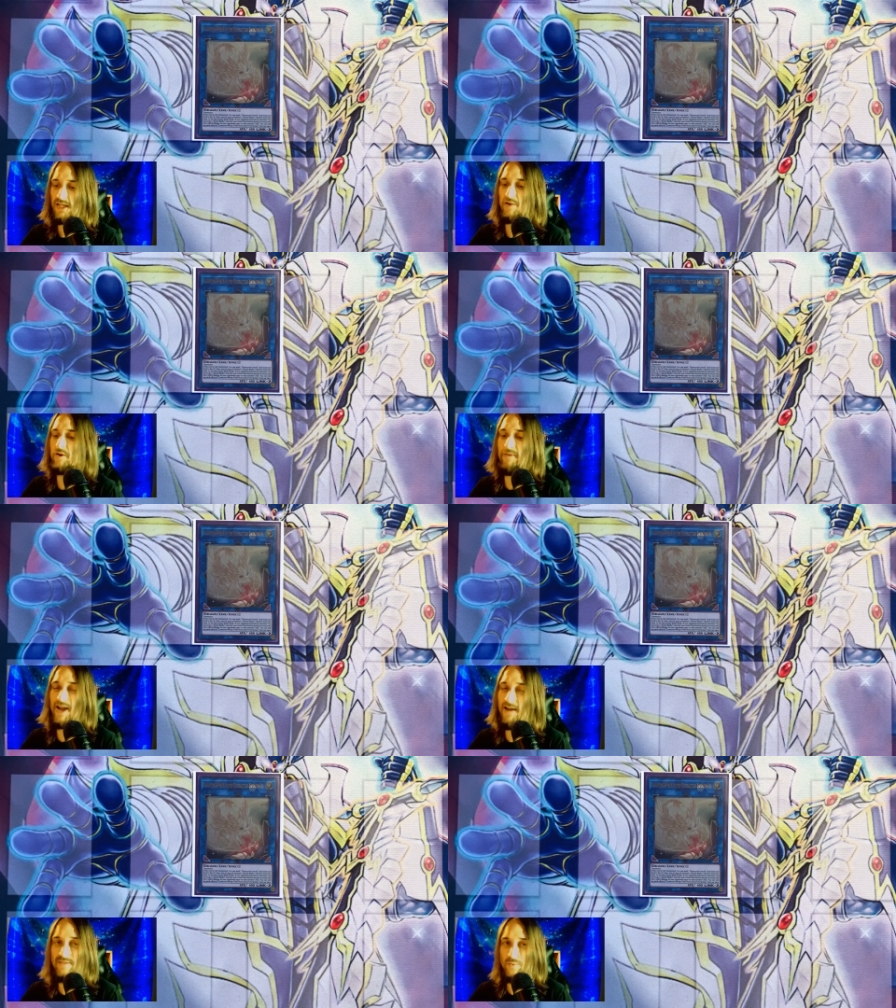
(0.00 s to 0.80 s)
you don't even
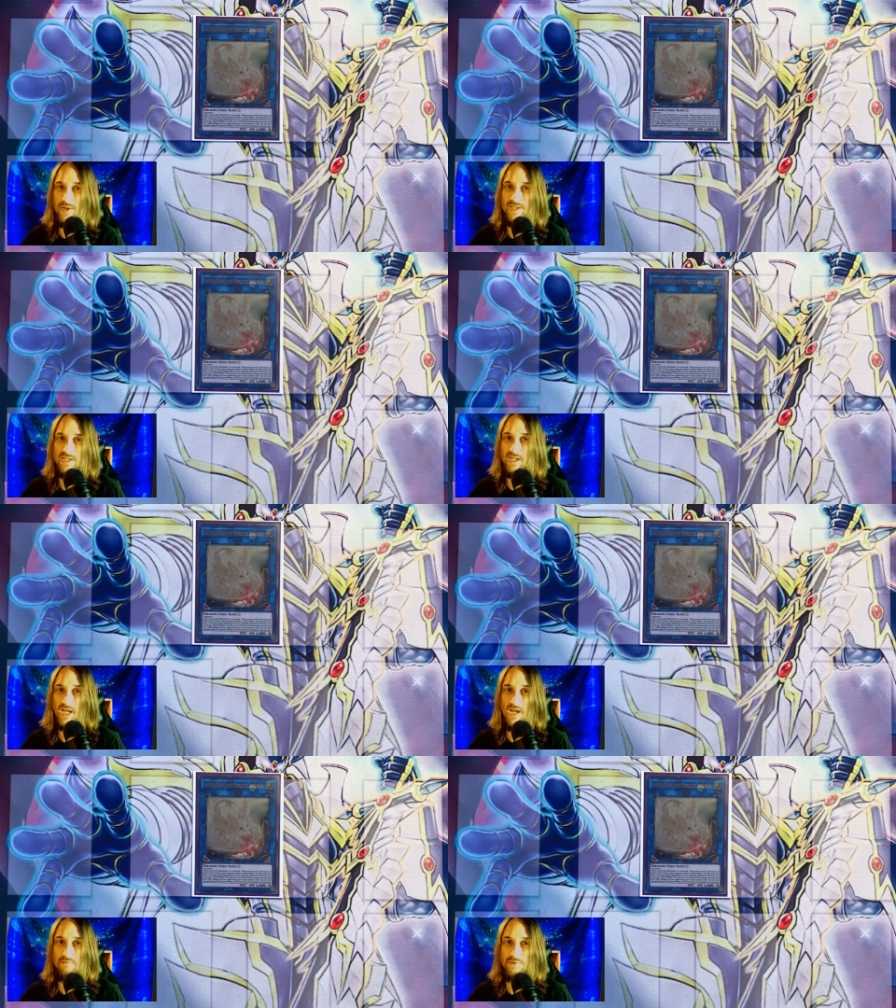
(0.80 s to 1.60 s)
have to waste a
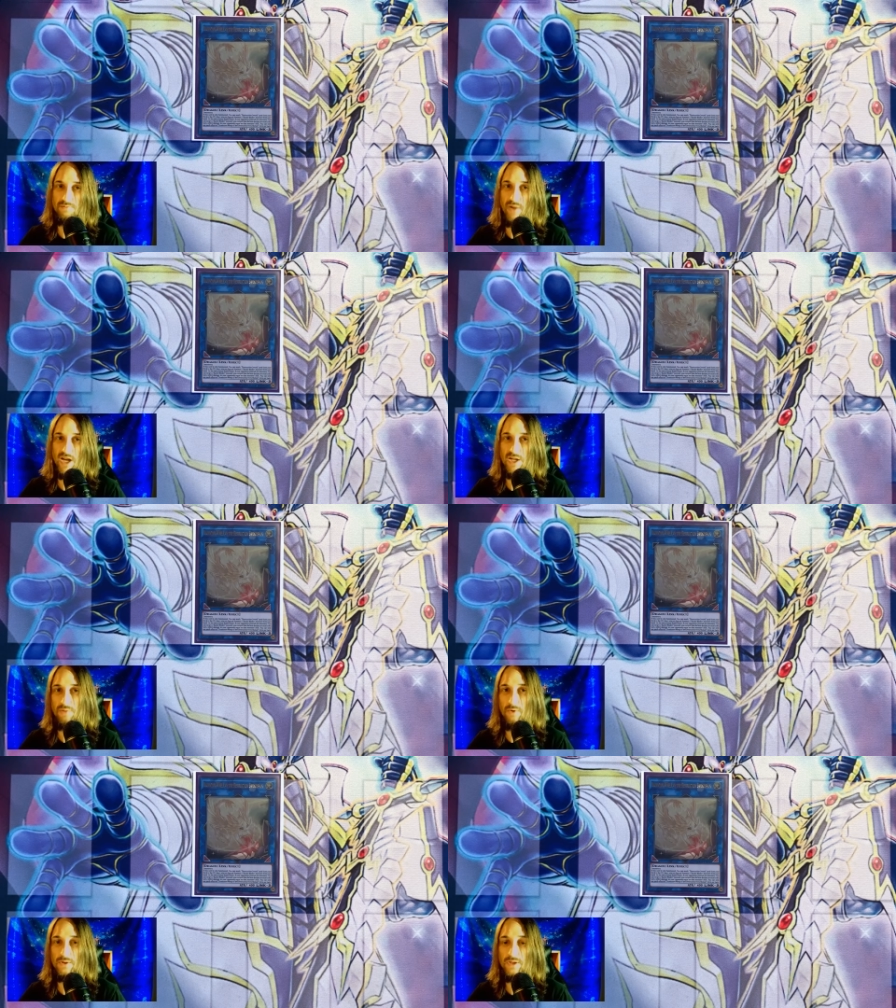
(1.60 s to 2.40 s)
negate, just banish
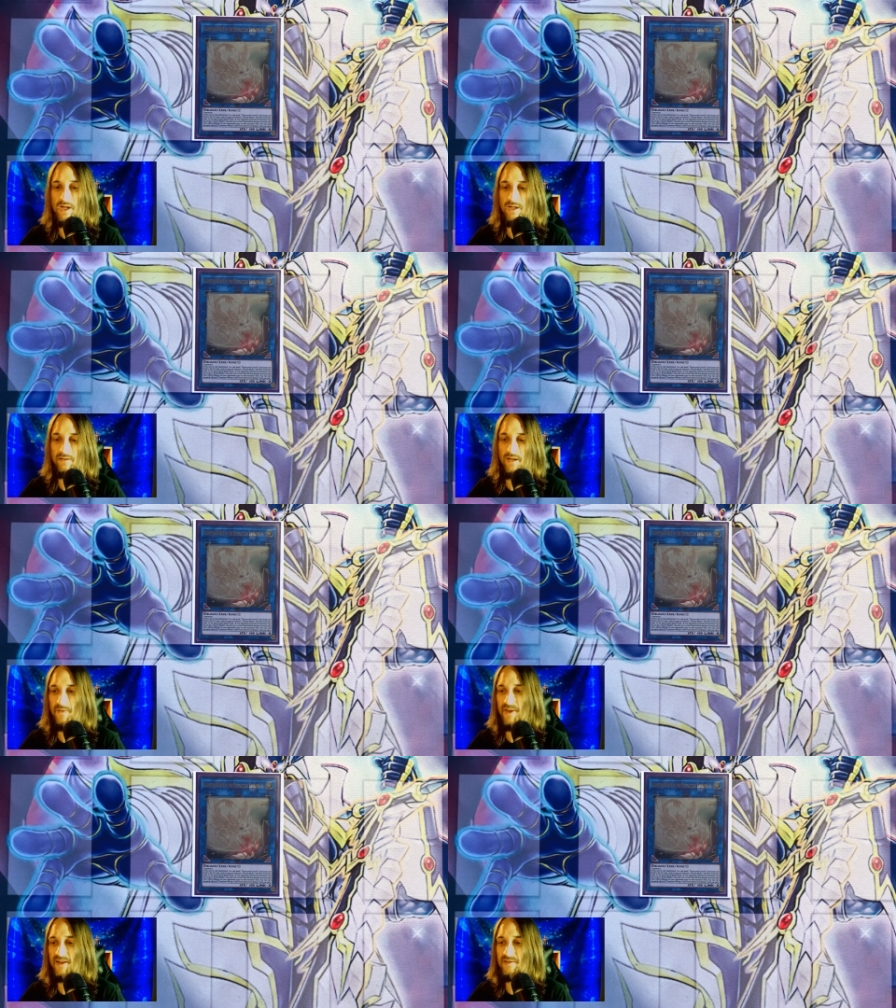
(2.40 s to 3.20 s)
Prologue,
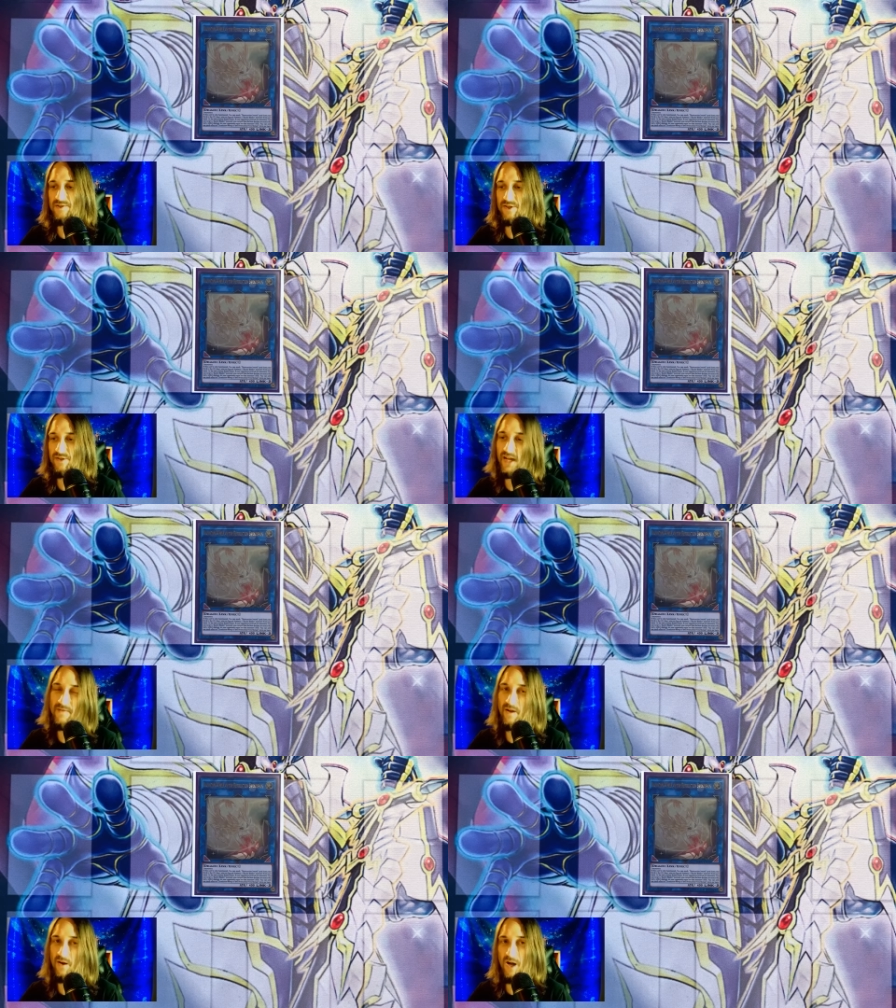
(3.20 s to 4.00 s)
and then you still
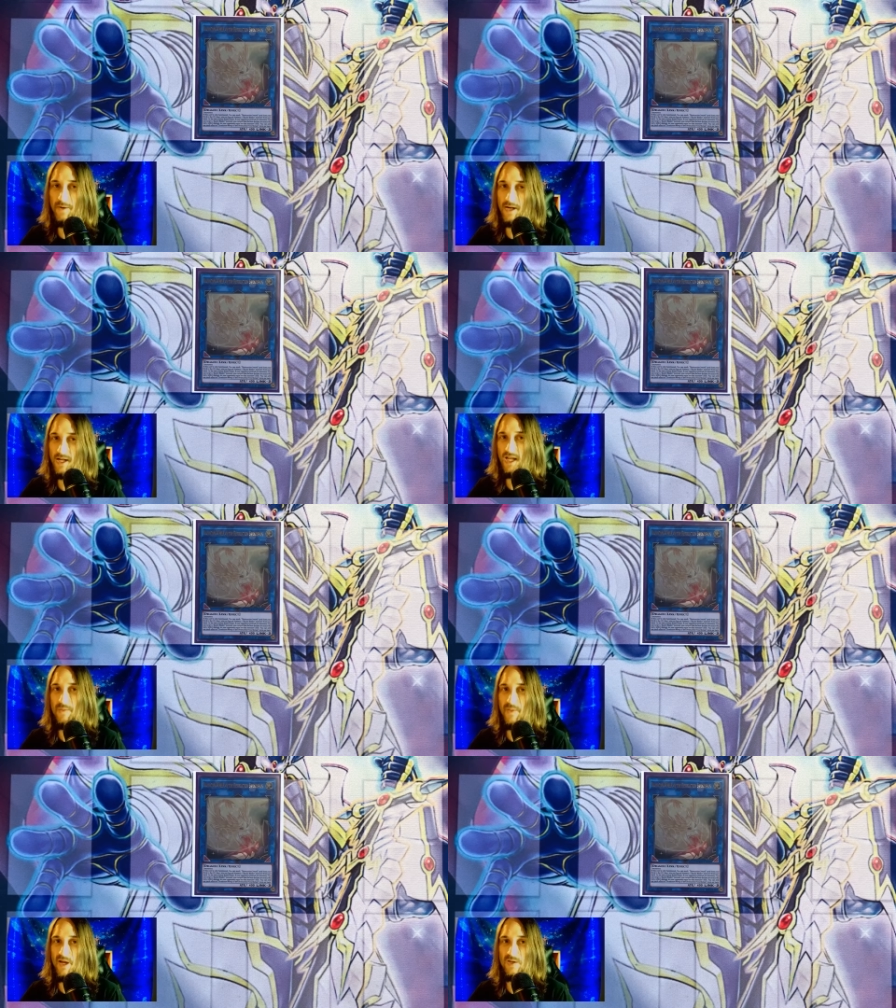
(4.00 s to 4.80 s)
have that Omni
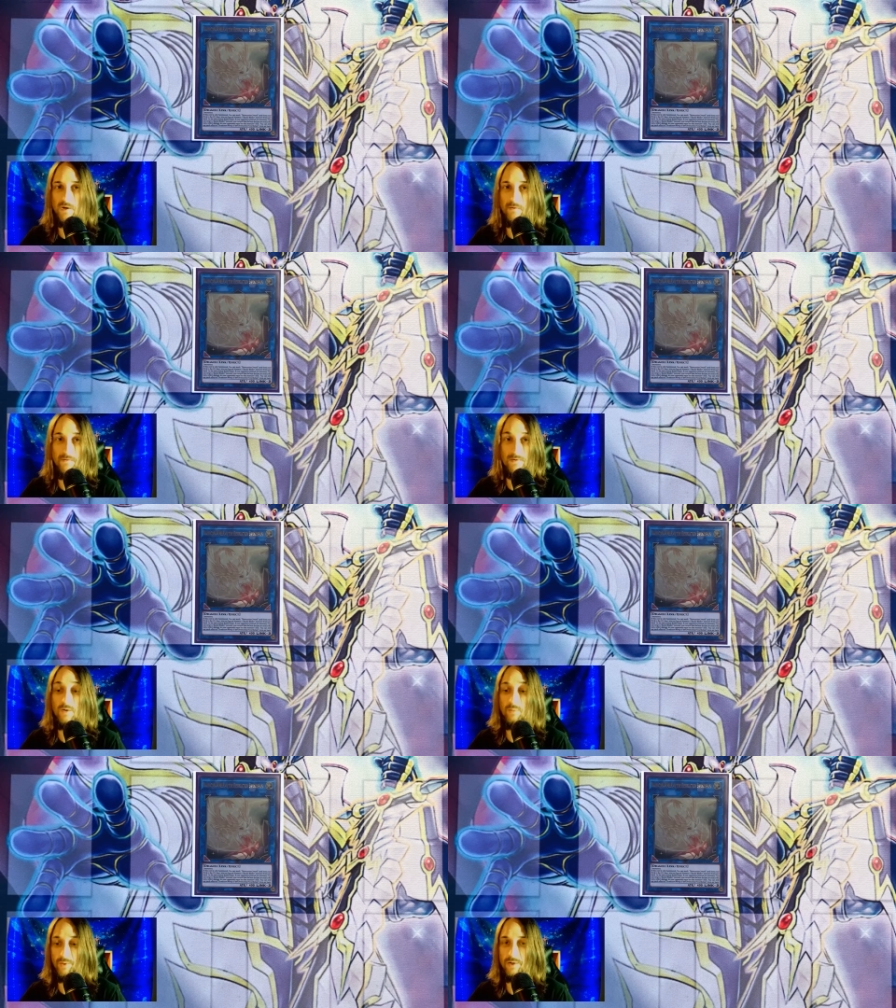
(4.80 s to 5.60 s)
negate that turn for
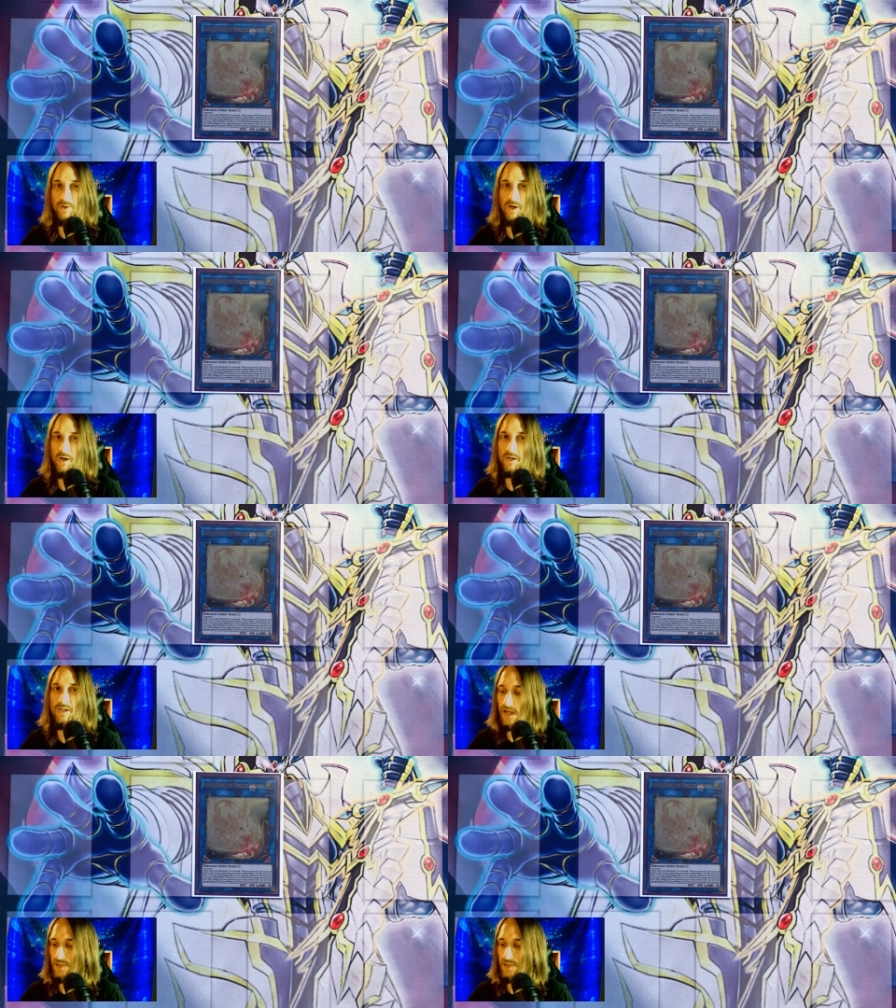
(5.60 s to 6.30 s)
a real card.